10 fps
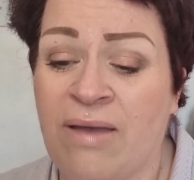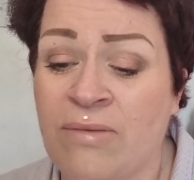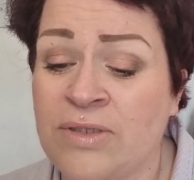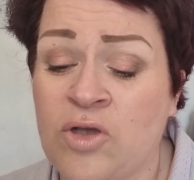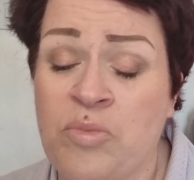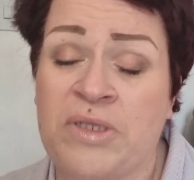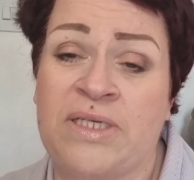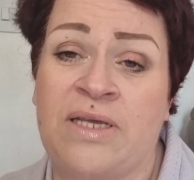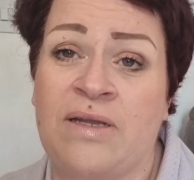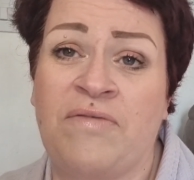was so
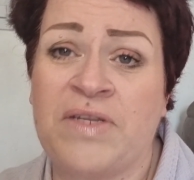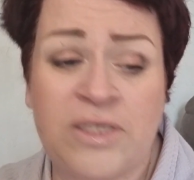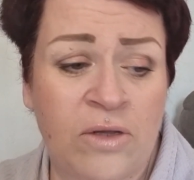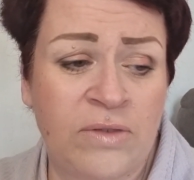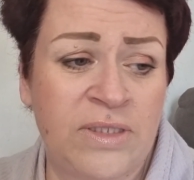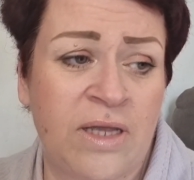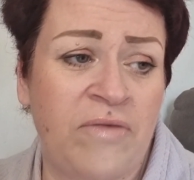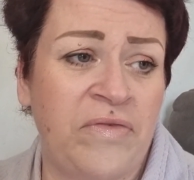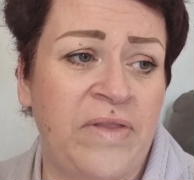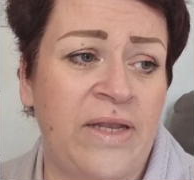busy and I videoed
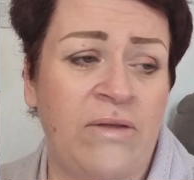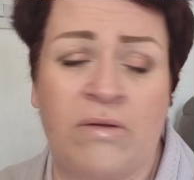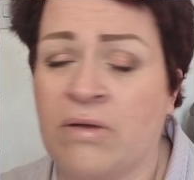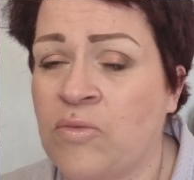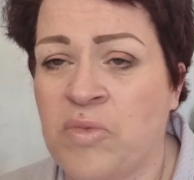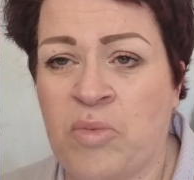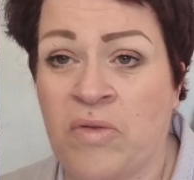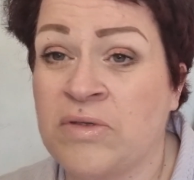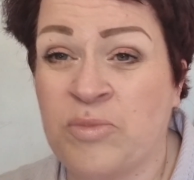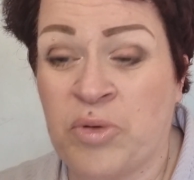stuff and then I couldn't be
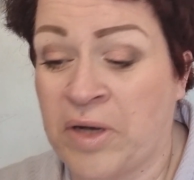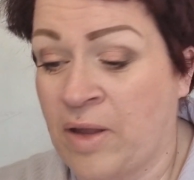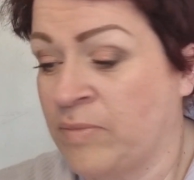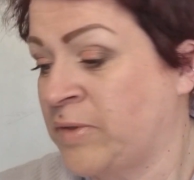bothered to put it up.